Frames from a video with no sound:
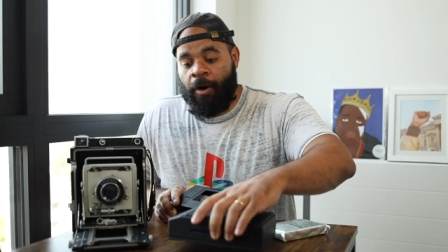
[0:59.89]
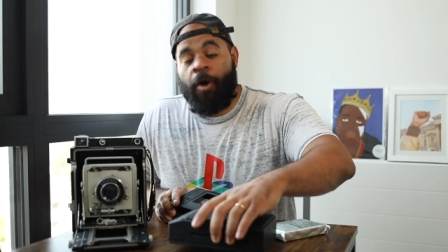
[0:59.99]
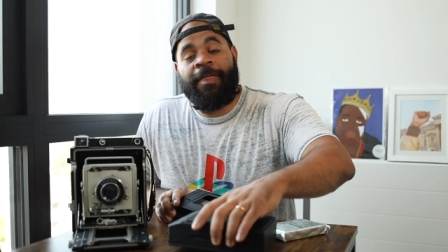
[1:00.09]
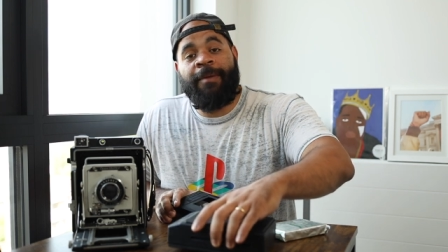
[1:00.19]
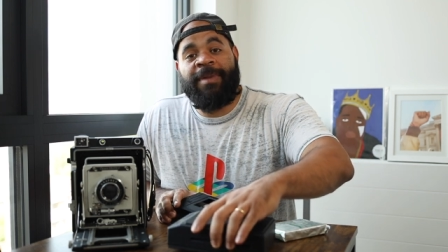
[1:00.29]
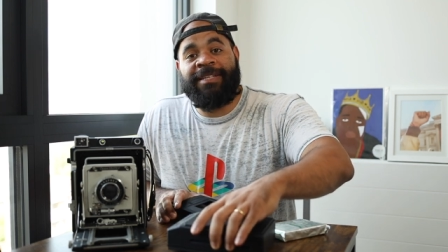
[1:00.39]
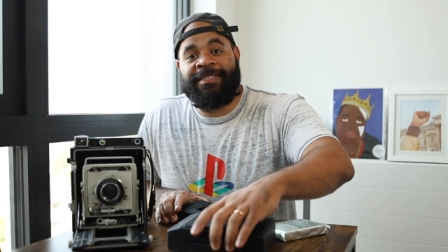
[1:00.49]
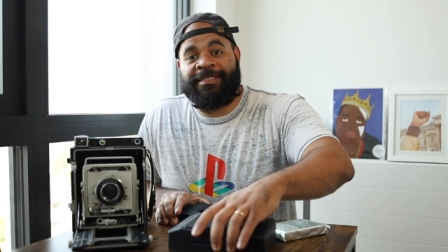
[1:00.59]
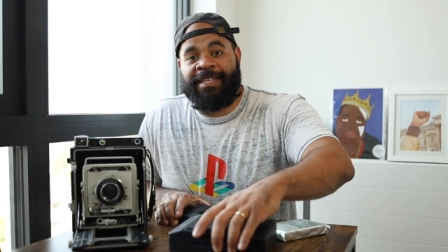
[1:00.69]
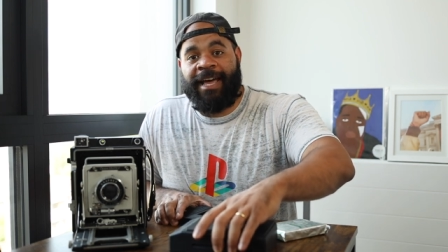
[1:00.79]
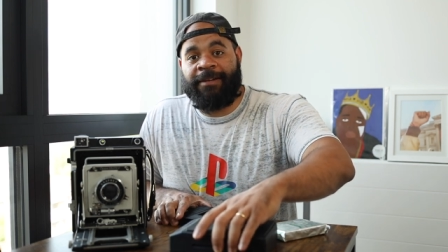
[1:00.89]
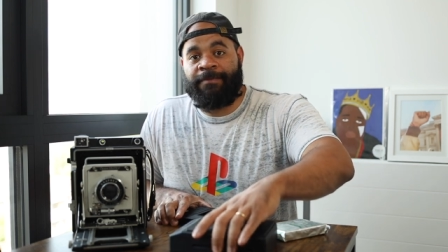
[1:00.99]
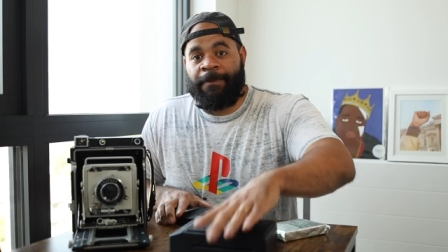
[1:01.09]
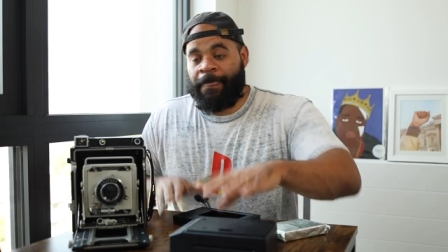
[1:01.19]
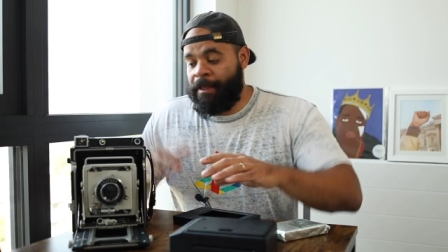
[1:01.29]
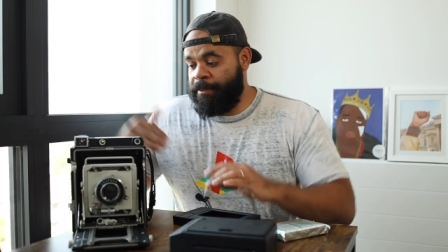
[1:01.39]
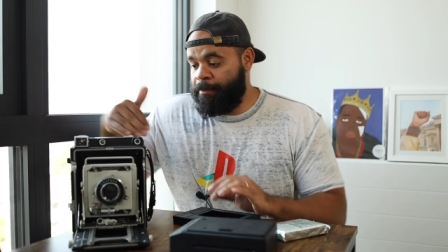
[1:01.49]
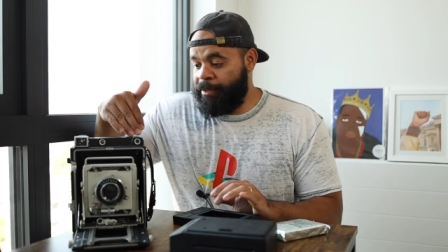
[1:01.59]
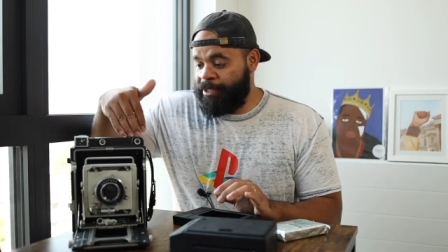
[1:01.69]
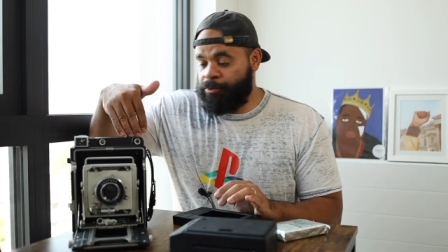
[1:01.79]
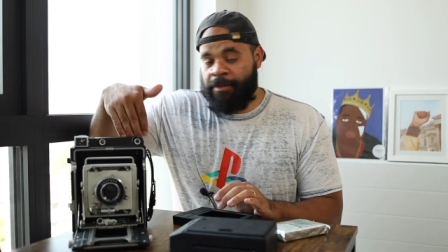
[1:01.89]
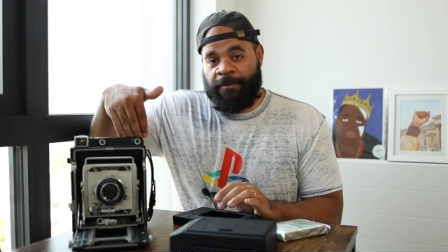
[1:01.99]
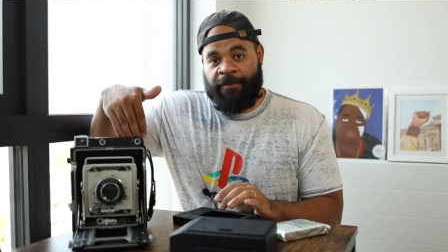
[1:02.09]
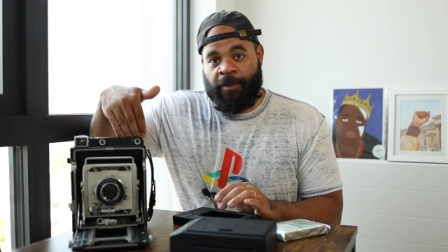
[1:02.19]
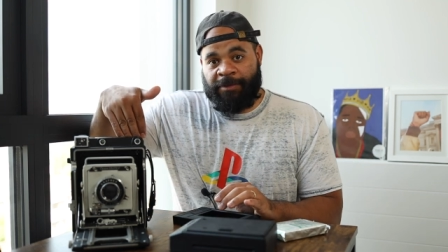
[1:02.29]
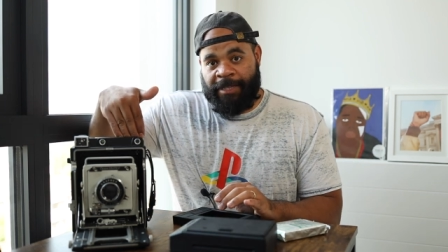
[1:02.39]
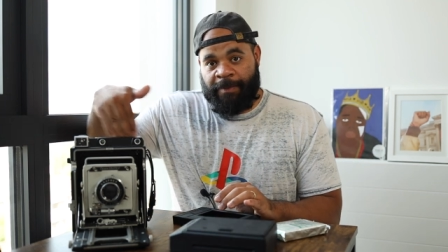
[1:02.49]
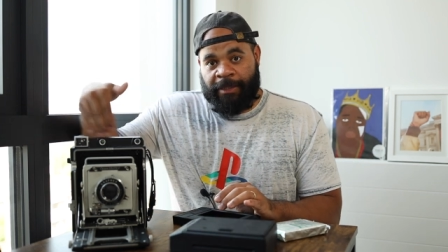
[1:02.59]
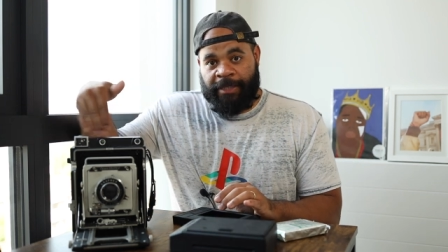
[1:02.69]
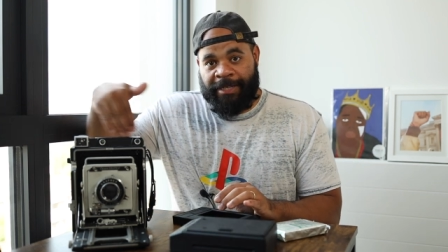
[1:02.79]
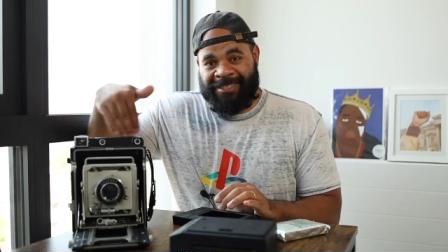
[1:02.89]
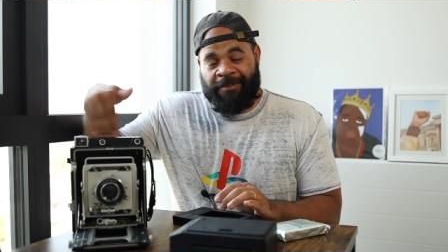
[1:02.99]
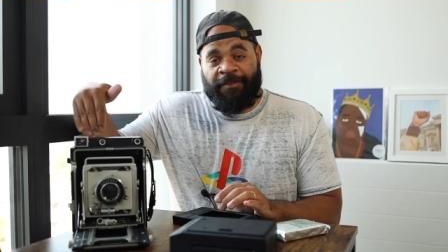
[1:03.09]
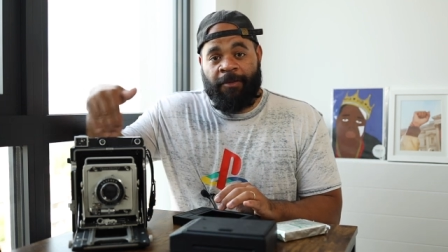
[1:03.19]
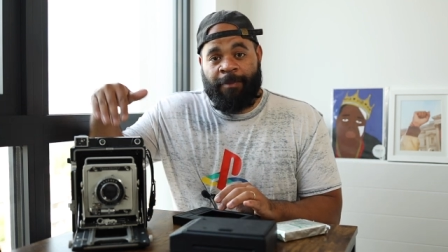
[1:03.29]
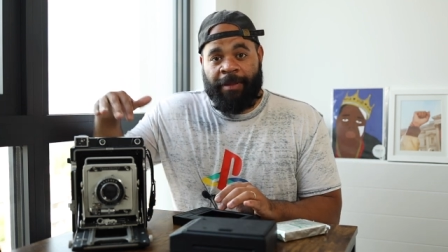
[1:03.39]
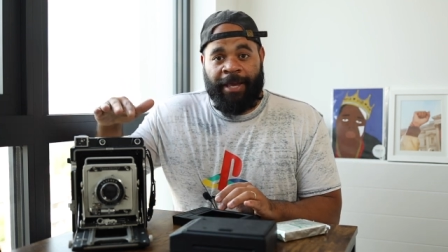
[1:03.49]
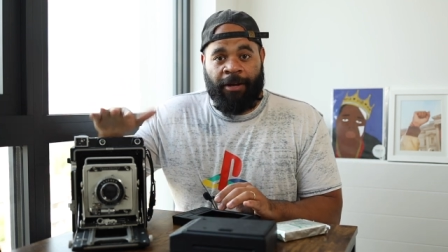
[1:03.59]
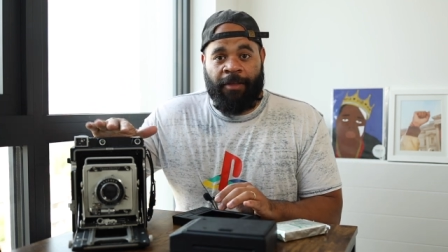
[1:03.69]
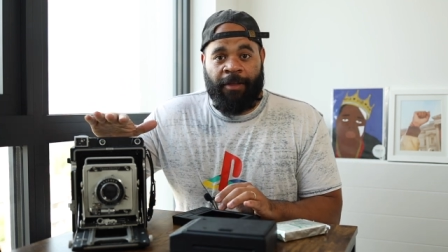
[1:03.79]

All that means is that the place where the film typically is, the film plane on